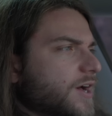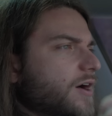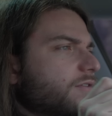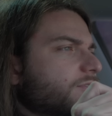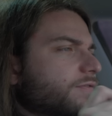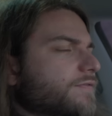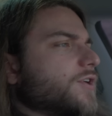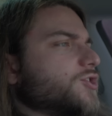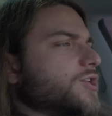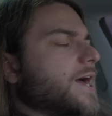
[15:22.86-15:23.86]
of the
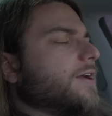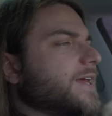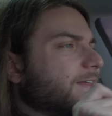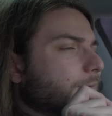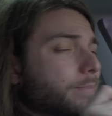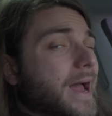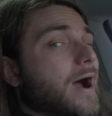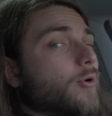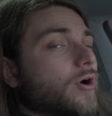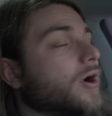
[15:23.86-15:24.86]
functionality and the
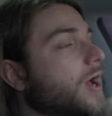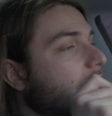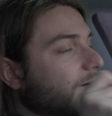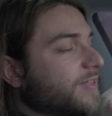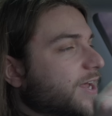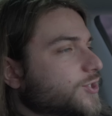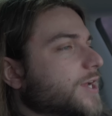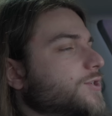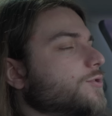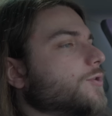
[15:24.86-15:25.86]
power of that
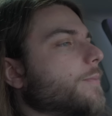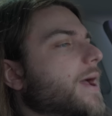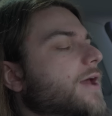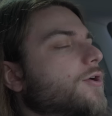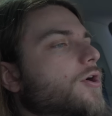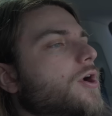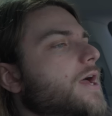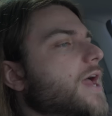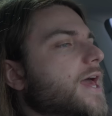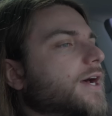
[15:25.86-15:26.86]
Gen 2 commander,
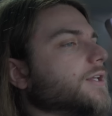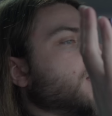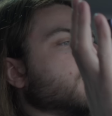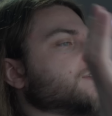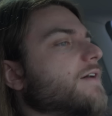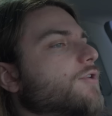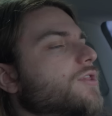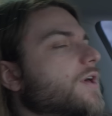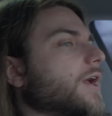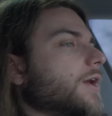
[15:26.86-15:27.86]
it unlocks
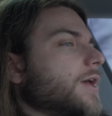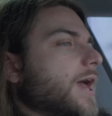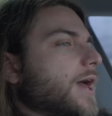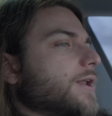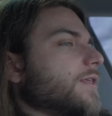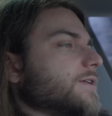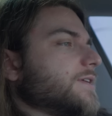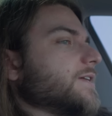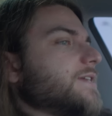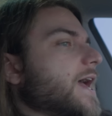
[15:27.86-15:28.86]
everything. And the
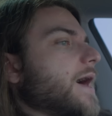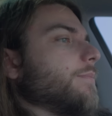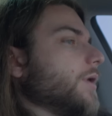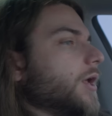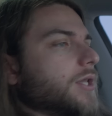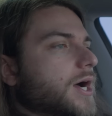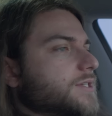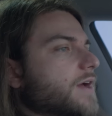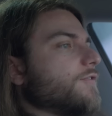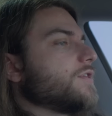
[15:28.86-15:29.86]
Sexy app unlocks
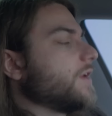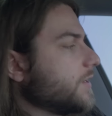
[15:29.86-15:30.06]
everything.